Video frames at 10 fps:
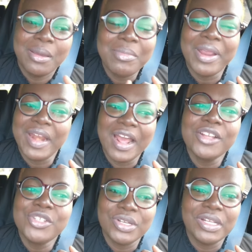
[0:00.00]
Marina,
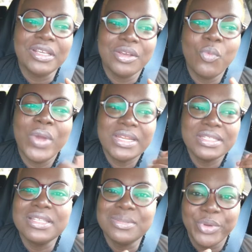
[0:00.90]
actually, when
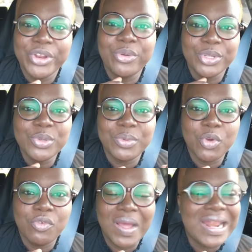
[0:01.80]
is this break going to be
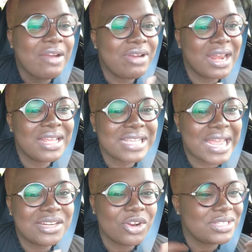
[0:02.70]
over? And I realized
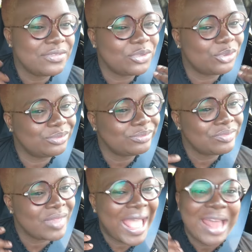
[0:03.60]
I don't even
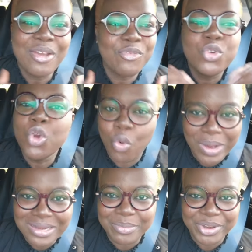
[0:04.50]
know
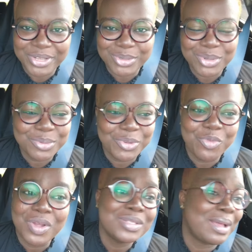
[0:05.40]
when the break is going to be
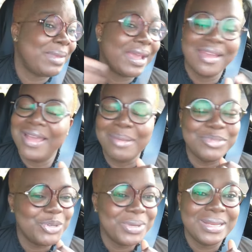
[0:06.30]
over. So I'm like,
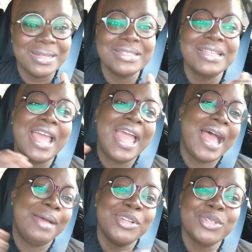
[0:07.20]
I'm doing this.
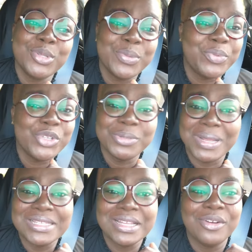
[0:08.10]
I'm just going to push
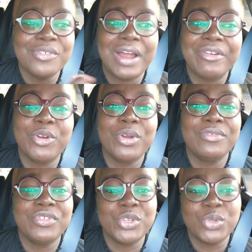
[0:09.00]
myself and record
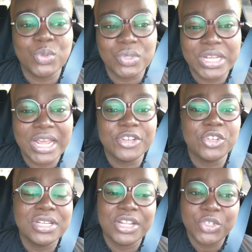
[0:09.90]
a video today and
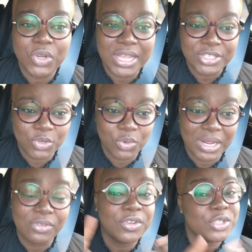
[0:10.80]
just let you guys know
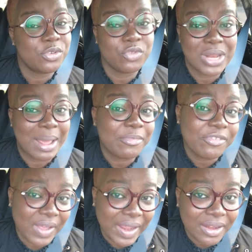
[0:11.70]
that, first of all, I'm
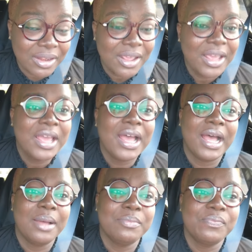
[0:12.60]
fine.
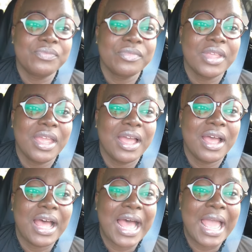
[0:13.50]

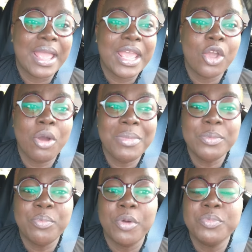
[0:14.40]
A
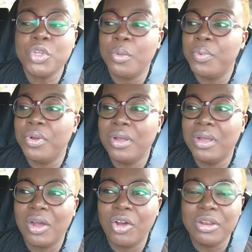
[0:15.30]
comment popped up
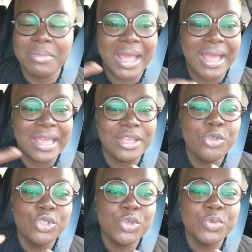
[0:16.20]
on my
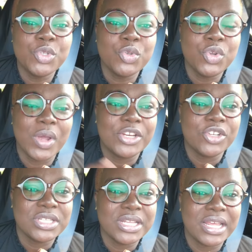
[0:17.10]
YouTube studio and
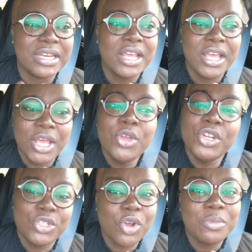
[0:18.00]
just said, you
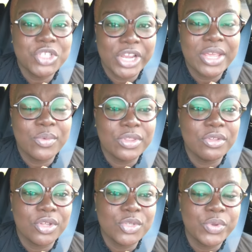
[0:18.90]
need to come check in with
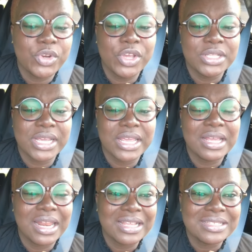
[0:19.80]
us. We know you're taking
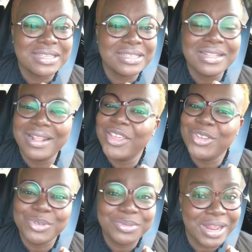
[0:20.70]
classes. Thank
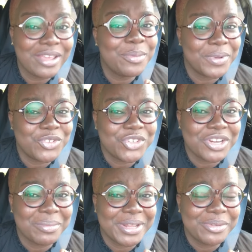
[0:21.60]
you. Thank you,
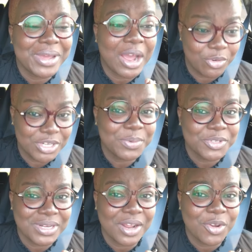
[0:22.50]
Patricia, by the way. I'll
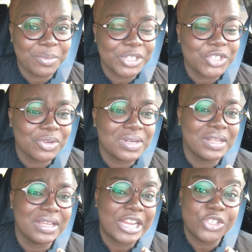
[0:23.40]
respond to that comment
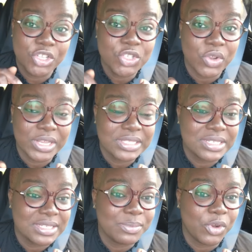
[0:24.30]
shortly. I just saw it
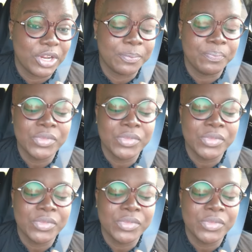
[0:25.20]
this morning.